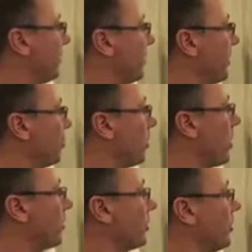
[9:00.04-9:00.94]
of potential
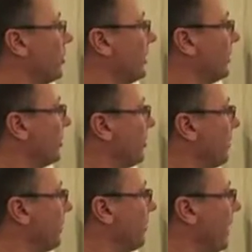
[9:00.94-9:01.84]
carcinogens,
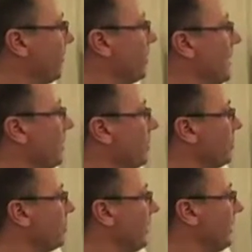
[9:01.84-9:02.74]
heavy
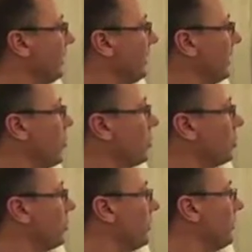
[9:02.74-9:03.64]
metals, and
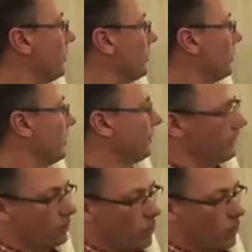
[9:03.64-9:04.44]
also if the